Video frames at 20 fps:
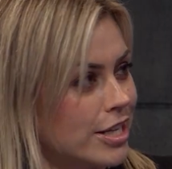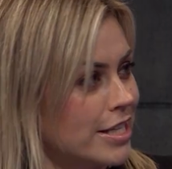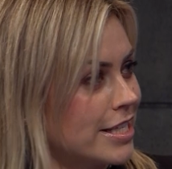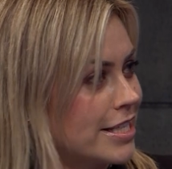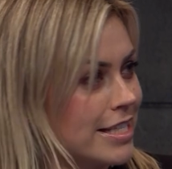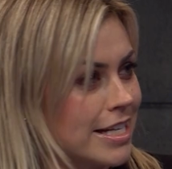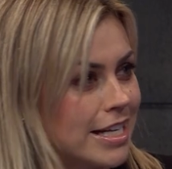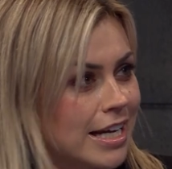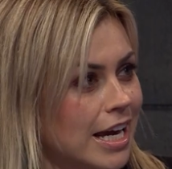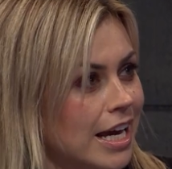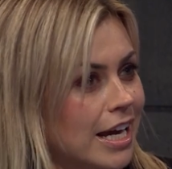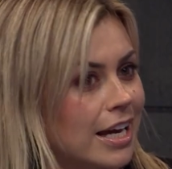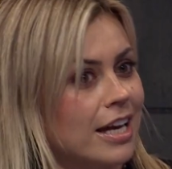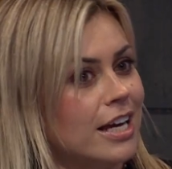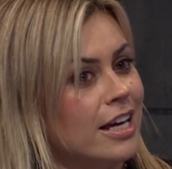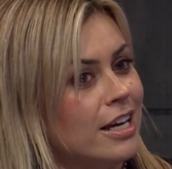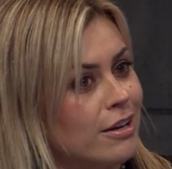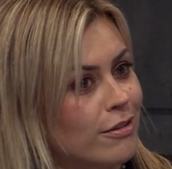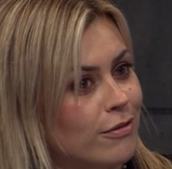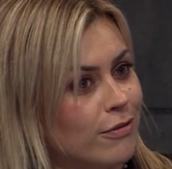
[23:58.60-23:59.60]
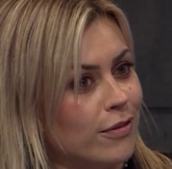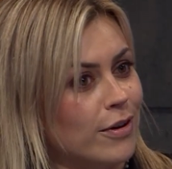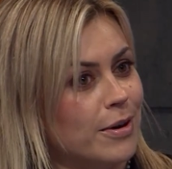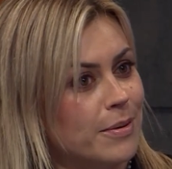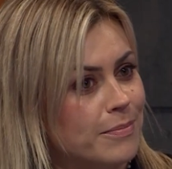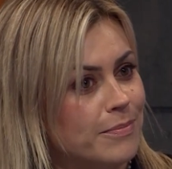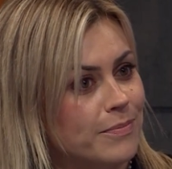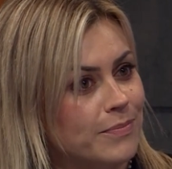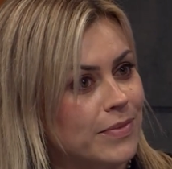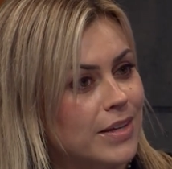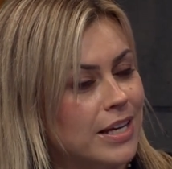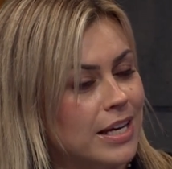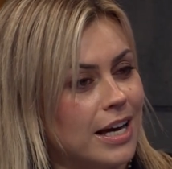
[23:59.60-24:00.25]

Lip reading: of singing from,